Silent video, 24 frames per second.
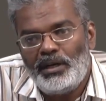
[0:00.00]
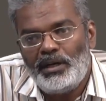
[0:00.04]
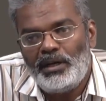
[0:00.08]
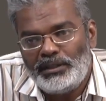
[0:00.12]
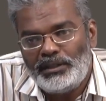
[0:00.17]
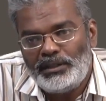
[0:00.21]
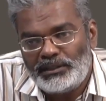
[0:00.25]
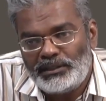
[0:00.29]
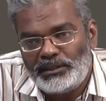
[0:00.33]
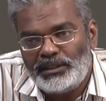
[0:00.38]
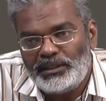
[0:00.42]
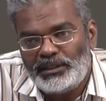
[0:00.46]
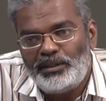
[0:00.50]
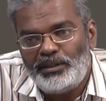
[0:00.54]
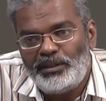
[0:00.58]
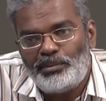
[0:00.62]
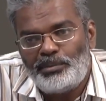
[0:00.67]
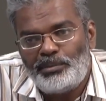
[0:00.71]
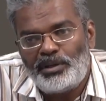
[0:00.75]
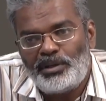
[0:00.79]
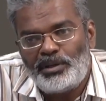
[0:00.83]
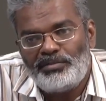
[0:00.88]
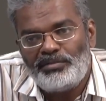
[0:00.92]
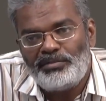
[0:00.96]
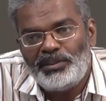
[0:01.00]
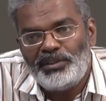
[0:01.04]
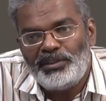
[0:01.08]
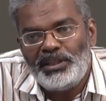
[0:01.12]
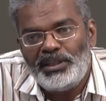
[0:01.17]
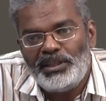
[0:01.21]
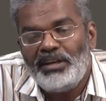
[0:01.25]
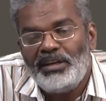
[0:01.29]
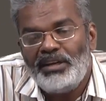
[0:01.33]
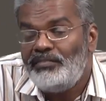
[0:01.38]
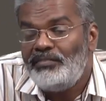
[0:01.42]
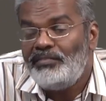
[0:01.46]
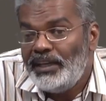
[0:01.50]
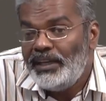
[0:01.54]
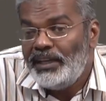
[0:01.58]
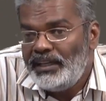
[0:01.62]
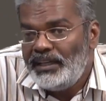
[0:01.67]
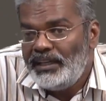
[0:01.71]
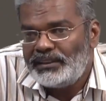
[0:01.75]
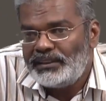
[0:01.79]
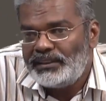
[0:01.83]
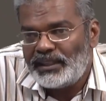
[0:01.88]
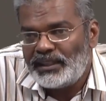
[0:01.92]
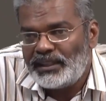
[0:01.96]
and southern part of India,
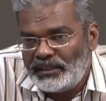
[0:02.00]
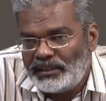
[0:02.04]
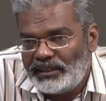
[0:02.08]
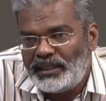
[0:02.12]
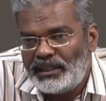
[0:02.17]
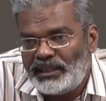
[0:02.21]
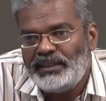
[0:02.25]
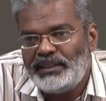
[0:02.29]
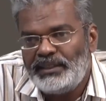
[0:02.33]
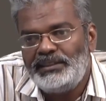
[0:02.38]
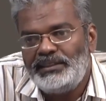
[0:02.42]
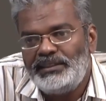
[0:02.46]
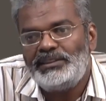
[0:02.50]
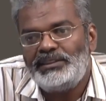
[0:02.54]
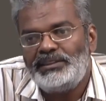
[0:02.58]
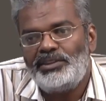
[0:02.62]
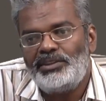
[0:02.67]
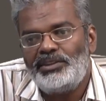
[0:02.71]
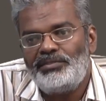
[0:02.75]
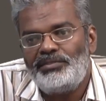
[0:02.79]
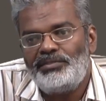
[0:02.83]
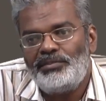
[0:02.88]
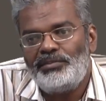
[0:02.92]
various other regions of